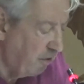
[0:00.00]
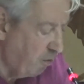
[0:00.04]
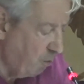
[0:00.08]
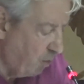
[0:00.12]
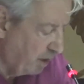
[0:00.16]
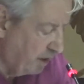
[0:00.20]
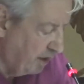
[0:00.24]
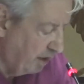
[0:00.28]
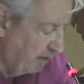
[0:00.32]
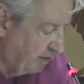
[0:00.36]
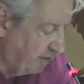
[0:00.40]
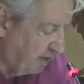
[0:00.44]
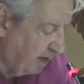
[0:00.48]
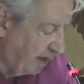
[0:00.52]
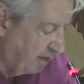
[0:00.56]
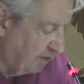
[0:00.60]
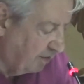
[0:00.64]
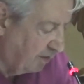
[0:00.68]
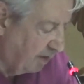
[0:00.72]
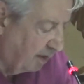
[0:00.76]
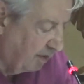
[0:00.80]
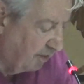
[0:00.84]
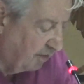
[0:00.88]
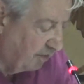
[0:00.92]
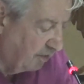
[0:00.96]
of what he
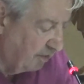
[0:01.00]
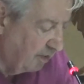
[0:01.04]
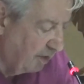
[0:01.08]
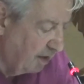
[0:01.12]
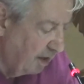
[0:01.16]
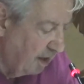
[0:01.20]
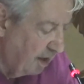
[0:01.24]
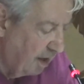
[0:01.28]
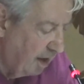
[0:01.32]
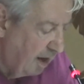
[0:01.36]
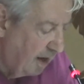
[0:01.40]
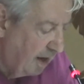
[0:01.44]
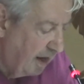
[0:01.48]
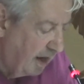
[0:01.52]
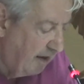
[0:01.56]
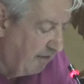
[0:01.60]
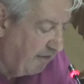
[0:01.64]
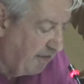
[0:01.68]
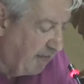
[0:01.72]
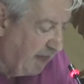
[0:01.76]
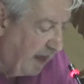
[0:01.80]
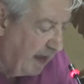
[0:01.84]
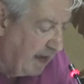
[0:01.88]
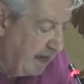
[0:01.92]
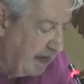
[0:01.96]
says is, if
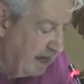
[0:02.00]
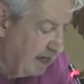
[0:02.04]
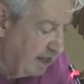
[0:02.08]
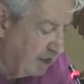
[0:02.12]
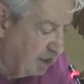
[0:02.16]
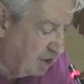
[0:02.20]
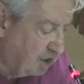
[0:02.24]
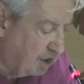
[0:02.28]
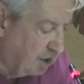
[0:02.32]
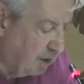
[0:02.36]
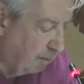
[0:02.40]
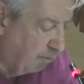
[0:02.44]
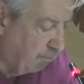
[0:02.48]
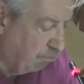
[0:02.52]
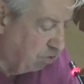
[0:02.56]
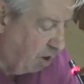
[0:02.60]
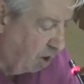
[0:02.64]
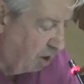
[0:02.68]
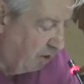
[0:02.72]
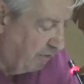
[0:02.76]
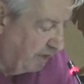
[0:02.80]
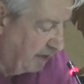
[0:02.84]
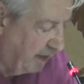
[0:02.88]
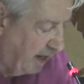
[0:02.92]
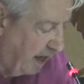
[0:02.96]
there is
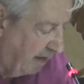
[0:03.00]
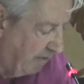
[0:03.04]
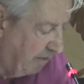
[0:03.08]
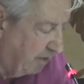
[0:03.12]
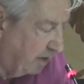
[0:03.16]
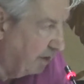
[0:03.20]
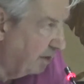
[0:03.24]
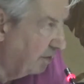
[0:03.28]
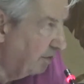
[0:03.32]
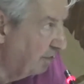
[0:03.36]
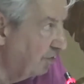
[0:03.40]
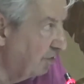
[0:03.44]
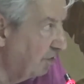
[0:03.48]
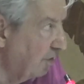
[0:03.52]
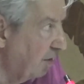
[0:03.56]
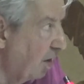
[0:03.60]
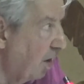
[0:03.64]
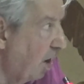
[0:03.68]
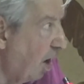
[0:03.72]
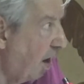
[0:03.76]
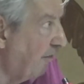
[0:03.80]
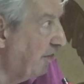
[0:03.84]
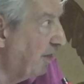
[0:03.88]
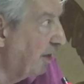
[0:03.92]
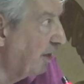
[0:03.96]
proven evidence
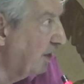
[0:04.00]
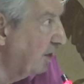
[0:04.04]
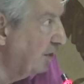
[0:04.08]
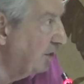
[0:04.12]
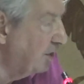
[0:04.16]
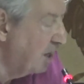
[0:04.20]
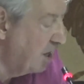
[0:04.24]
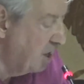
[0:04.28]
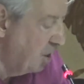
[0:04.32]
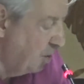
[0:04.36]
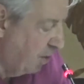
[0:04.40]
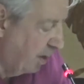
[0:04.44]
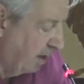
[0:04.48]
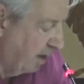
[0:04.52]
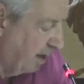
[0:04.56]
of the continuing